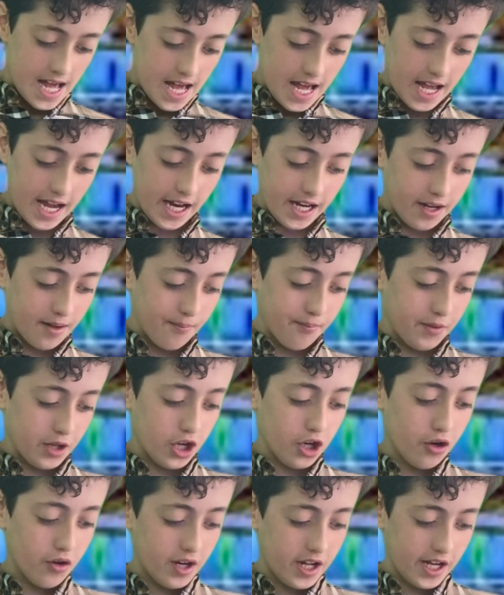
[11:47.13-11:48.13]
in
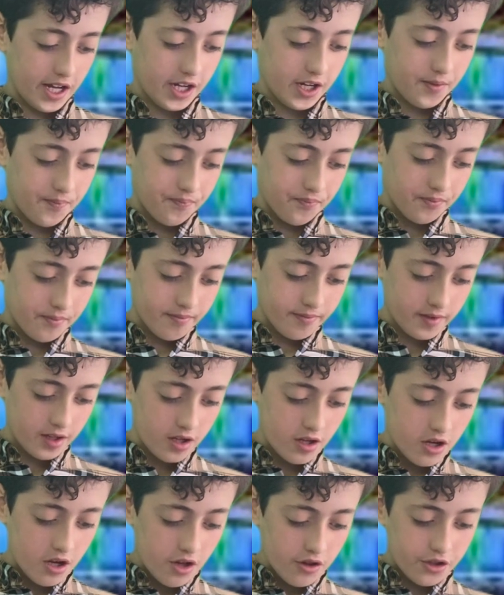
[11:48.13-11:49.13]
Munich.
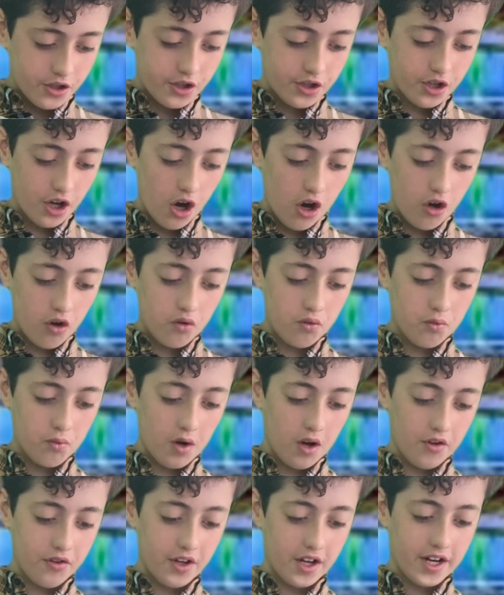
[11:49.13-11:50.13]
The tone
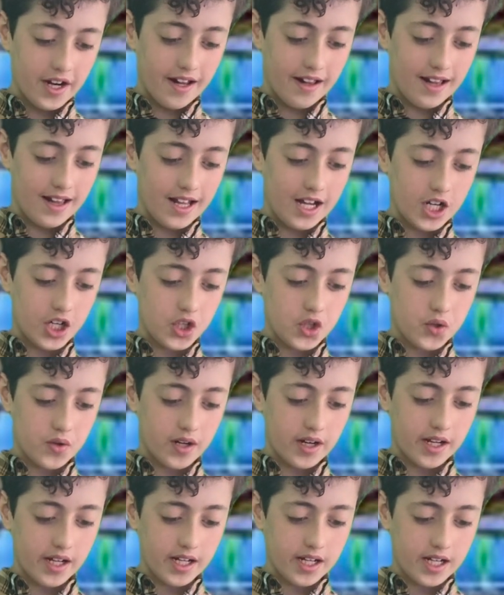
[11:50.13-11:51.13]
was an
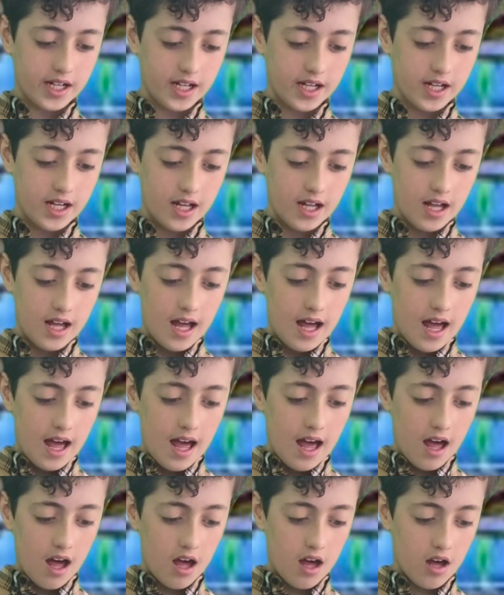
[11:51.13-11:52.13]
electric.
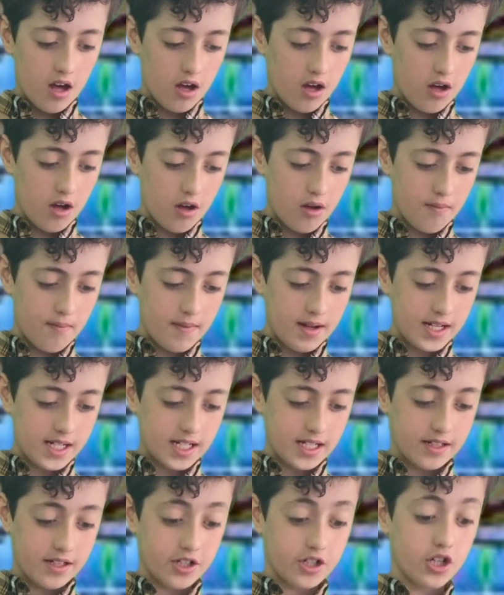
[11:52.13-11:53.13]
Um,
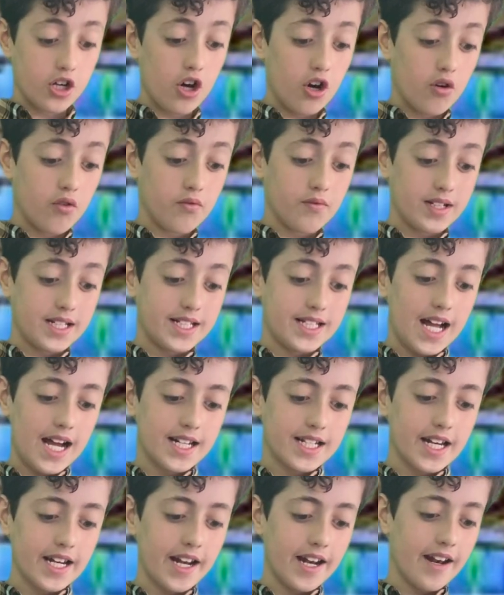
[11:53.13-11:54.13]
the tone was
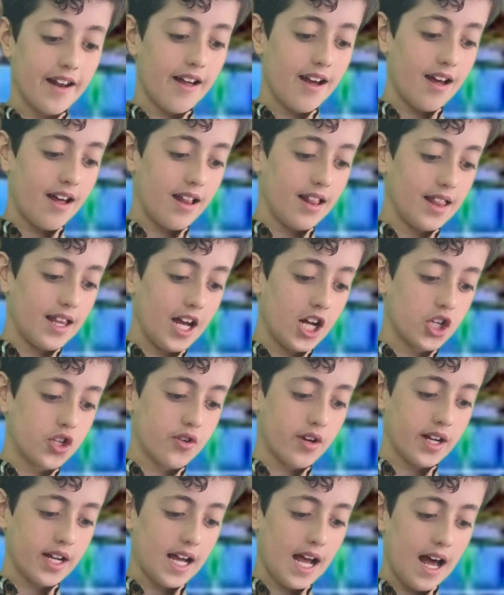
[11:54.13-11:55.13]
set in an
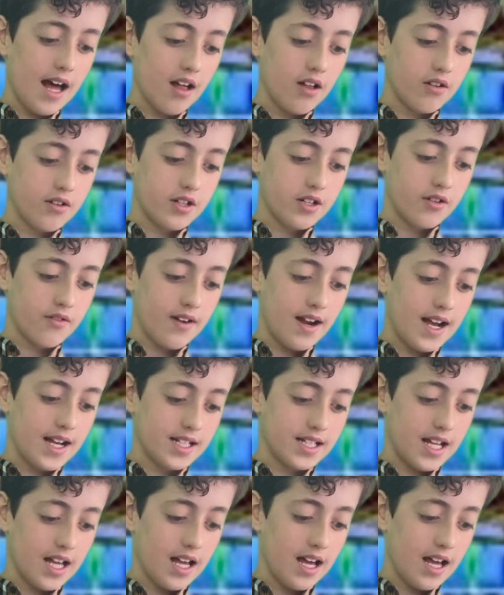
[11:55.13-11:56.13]
electric
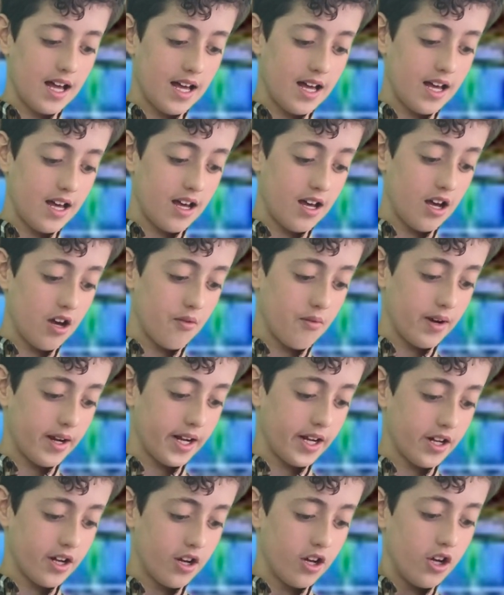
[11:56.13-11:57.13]
Allianz uh,
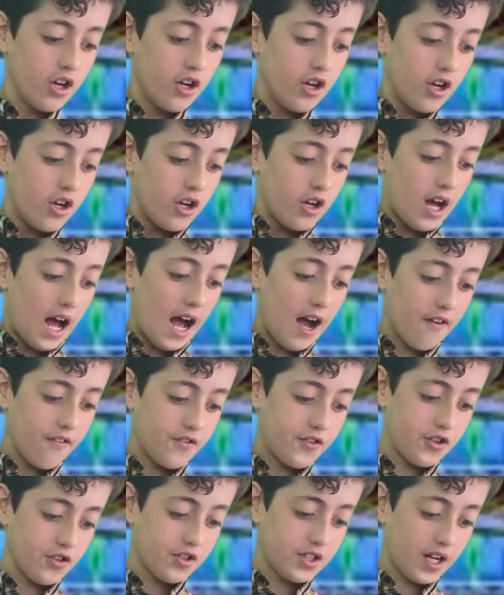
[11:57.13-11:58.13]
arena after,
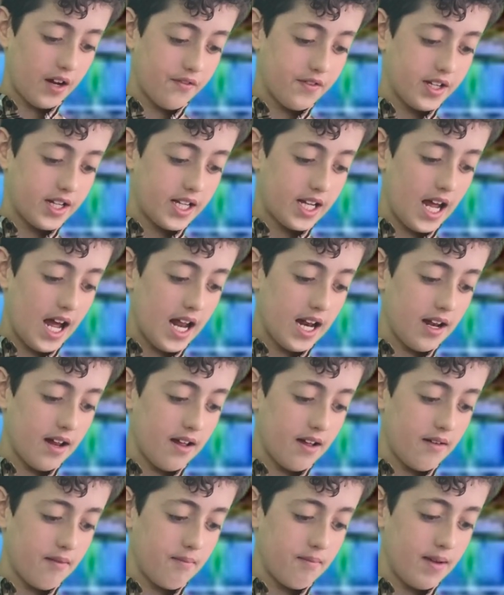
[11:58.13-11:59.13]
just after 10
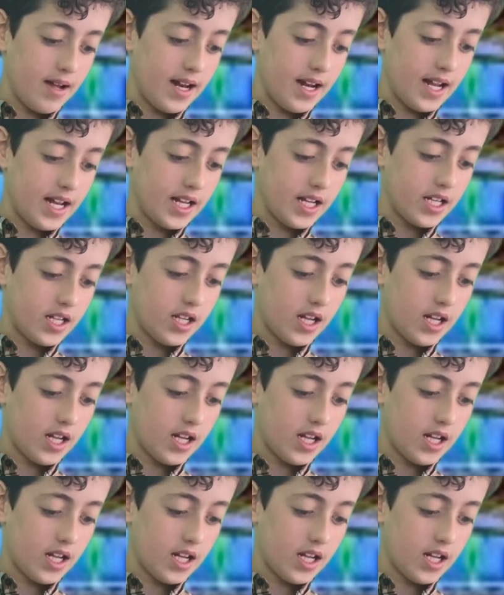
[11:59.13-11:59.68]
minutes